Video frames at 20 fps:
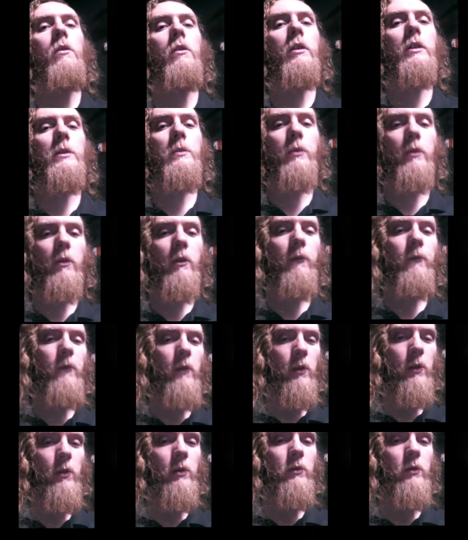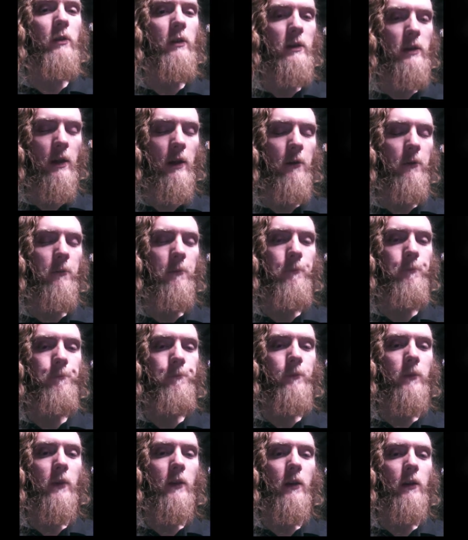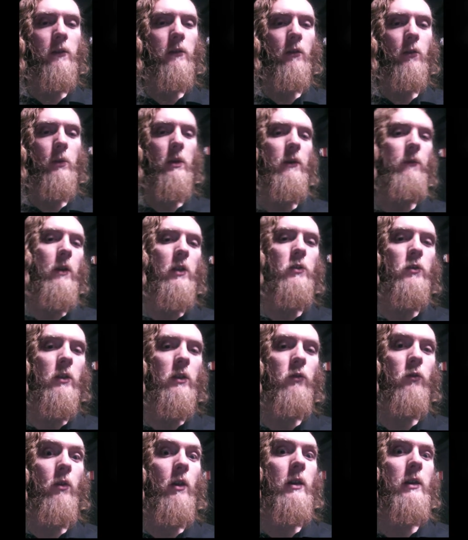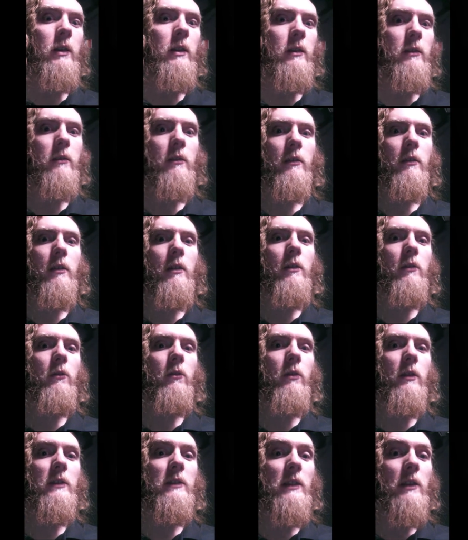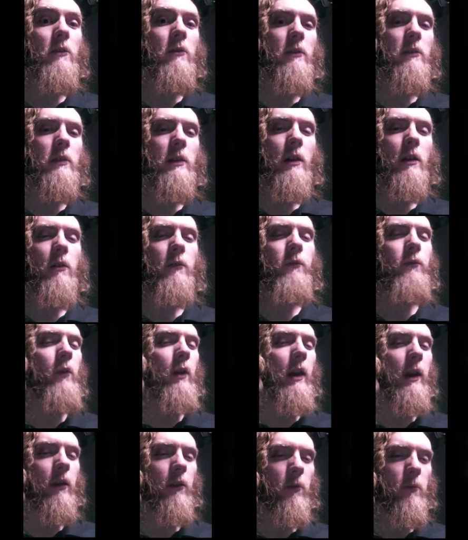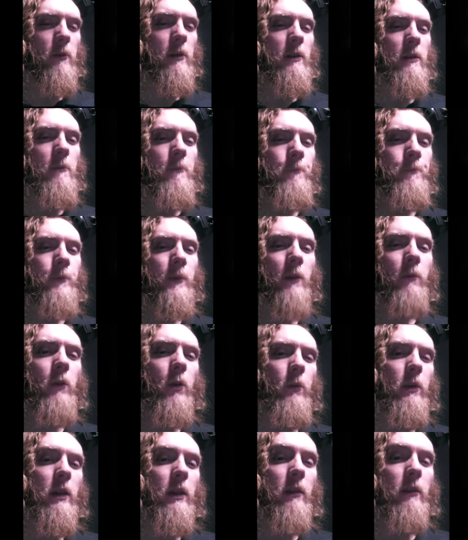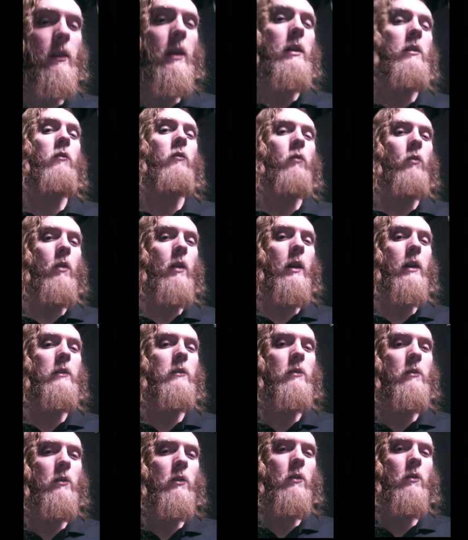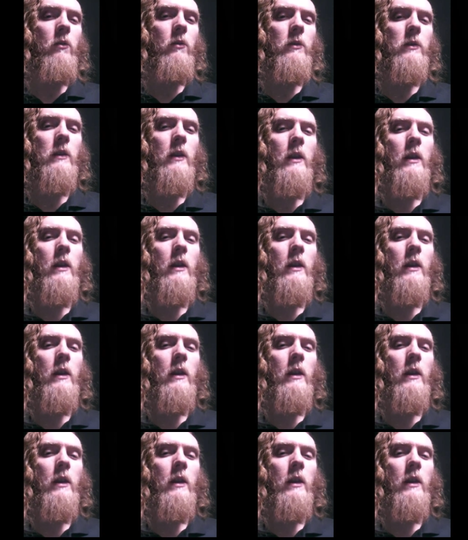explore further into the town, until we eventually try to get to the center of the town for Act 3, where we can then try to use